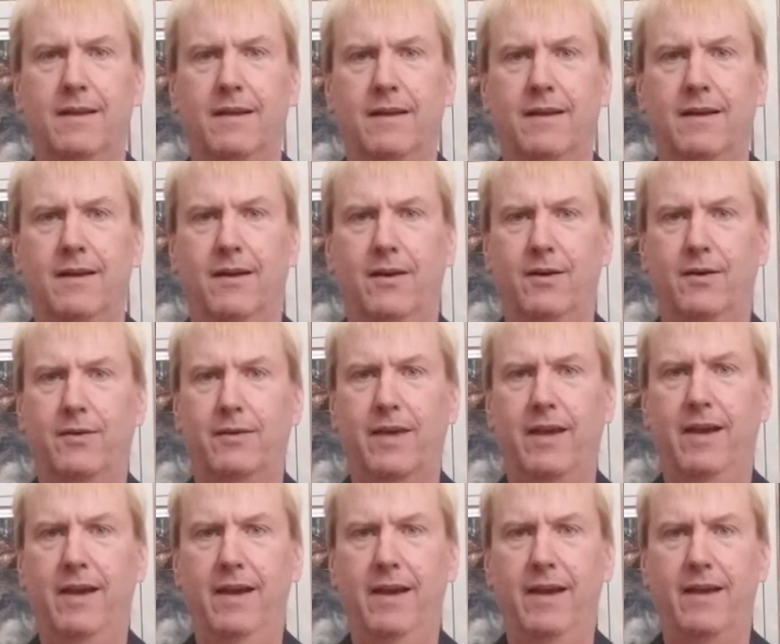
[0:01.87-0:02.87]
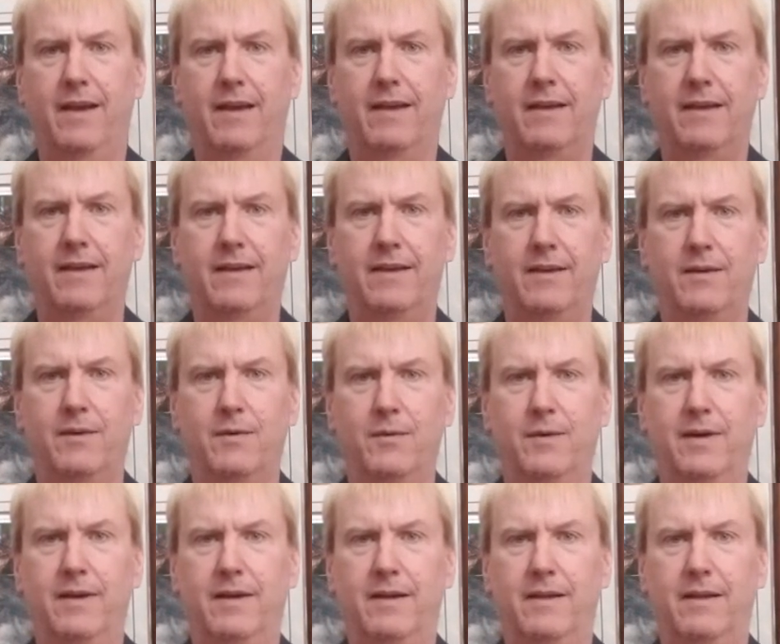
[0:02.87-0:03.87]
Okay,
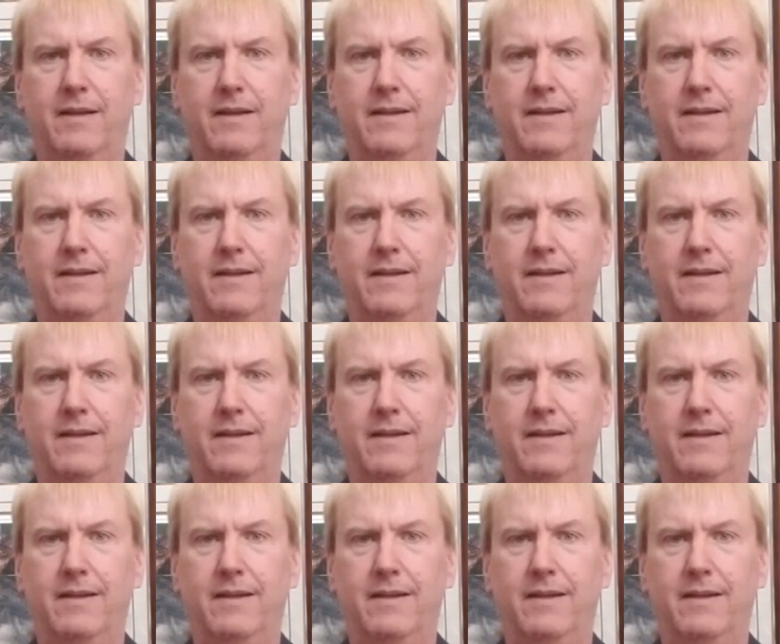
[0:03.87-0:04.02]
well,